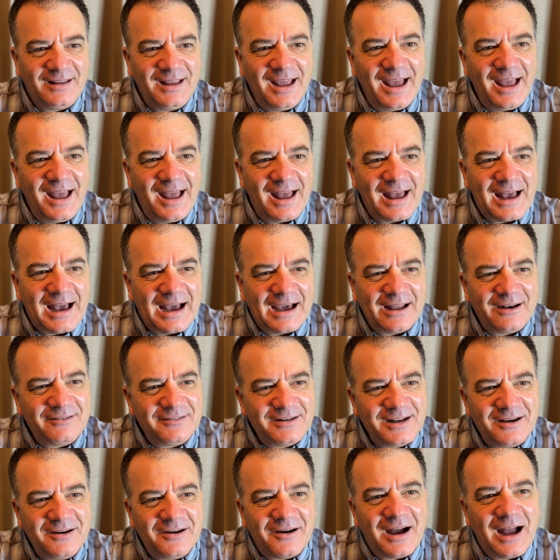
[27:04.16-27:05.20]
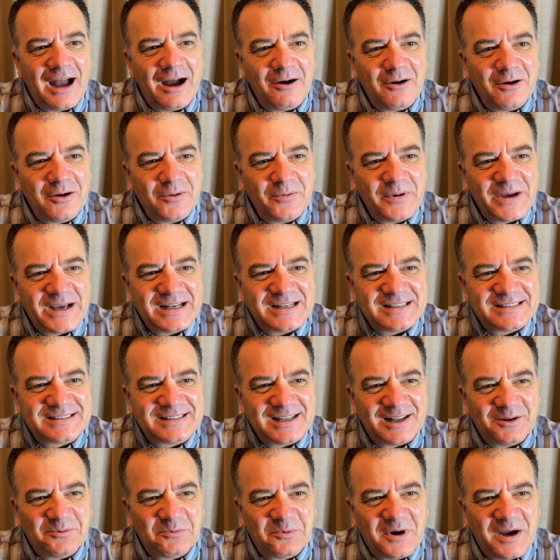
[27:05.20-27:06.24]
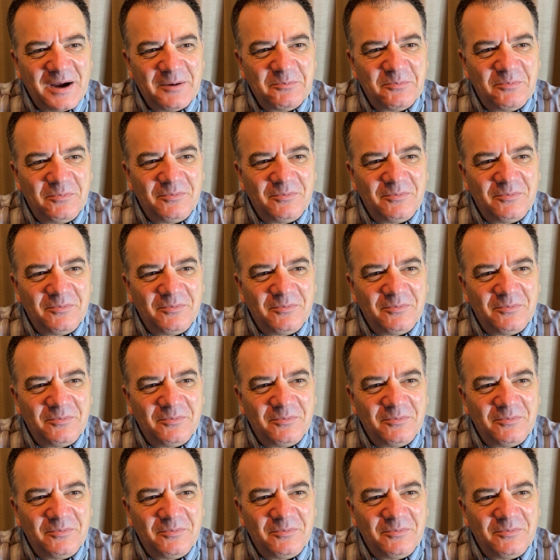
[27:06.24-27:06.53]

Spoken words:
Yeah. I don't know. How are we going to celebrate